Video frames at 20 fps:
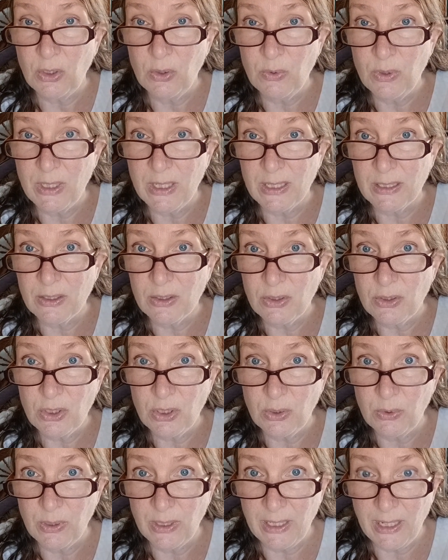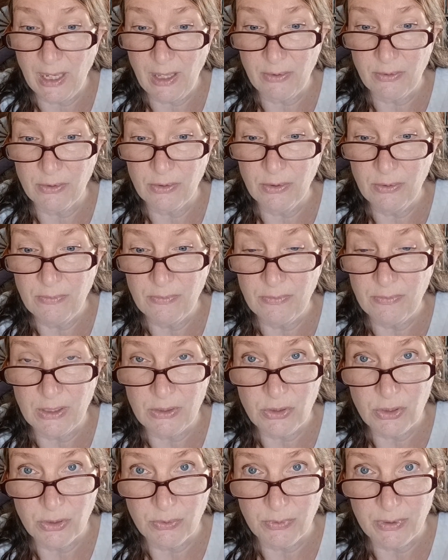you knit two together,
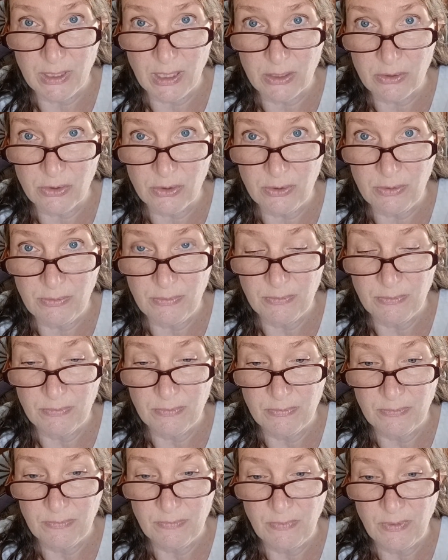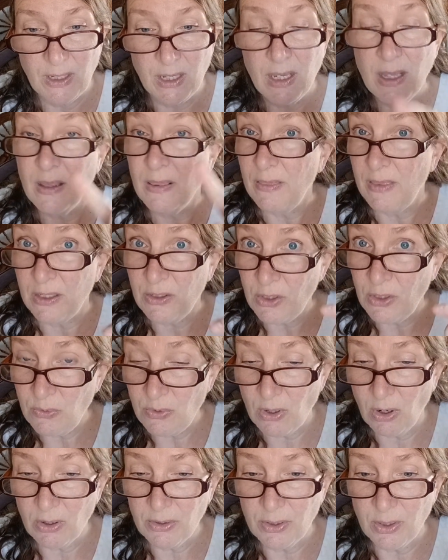that's your reduction. Then
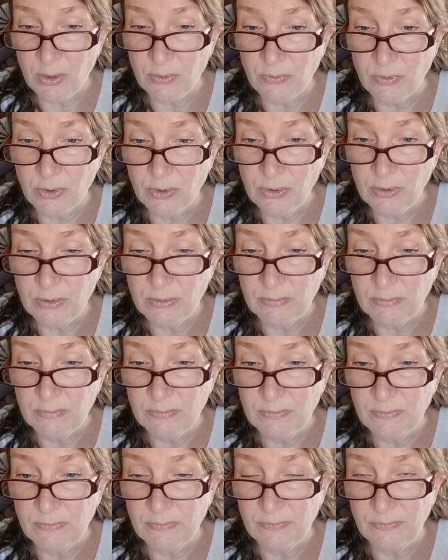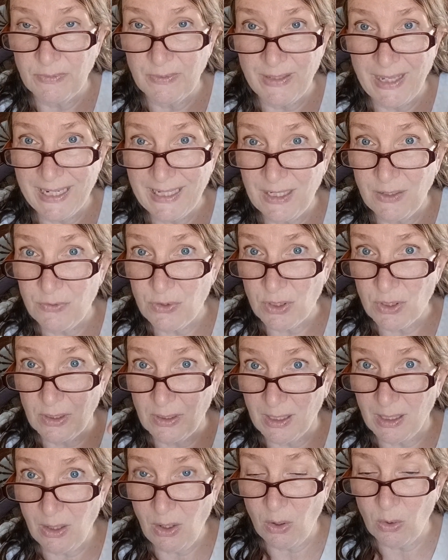you yarn over, that gives you
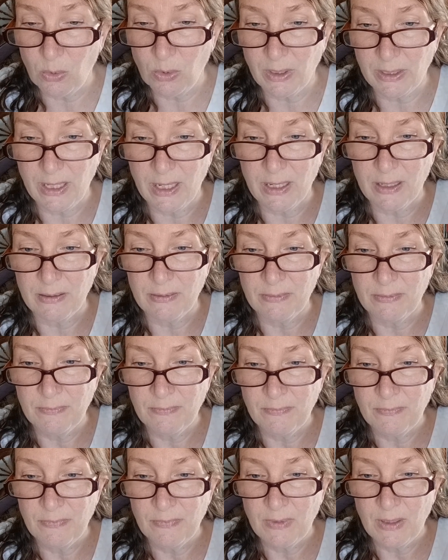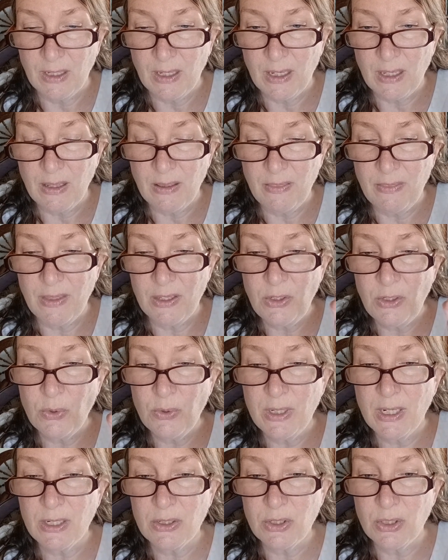the little hole again. Then
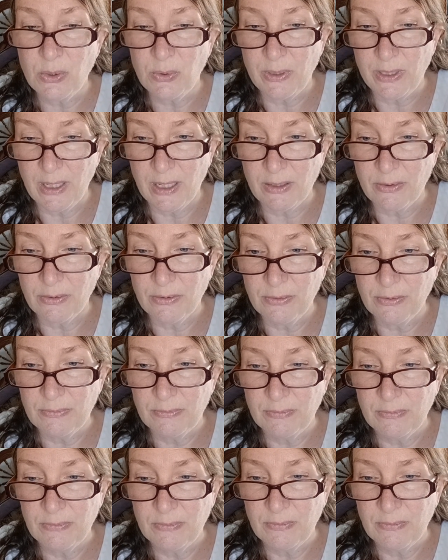you knit two together